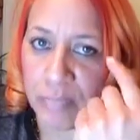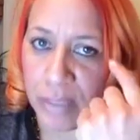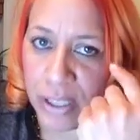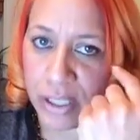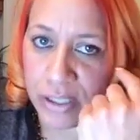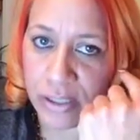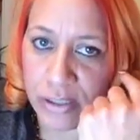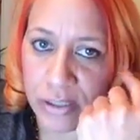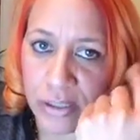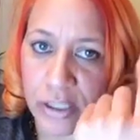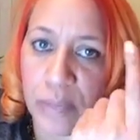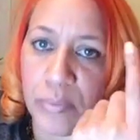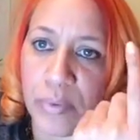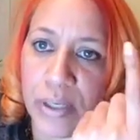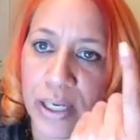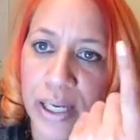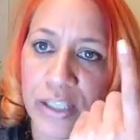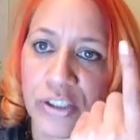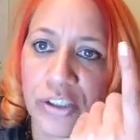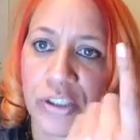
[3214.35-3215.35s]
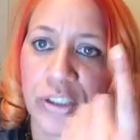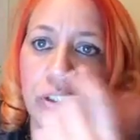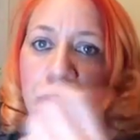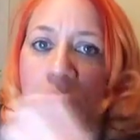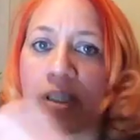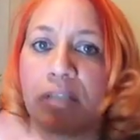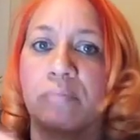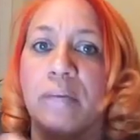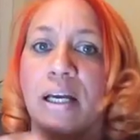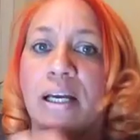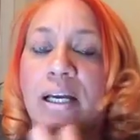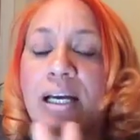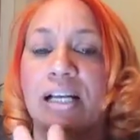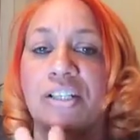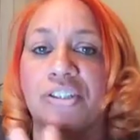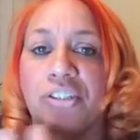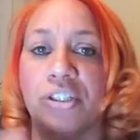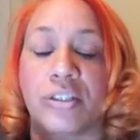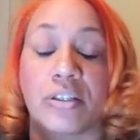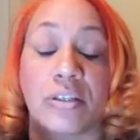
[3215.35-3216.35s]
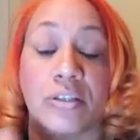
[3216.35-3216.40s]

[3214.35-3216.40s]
my subconscious and my conscience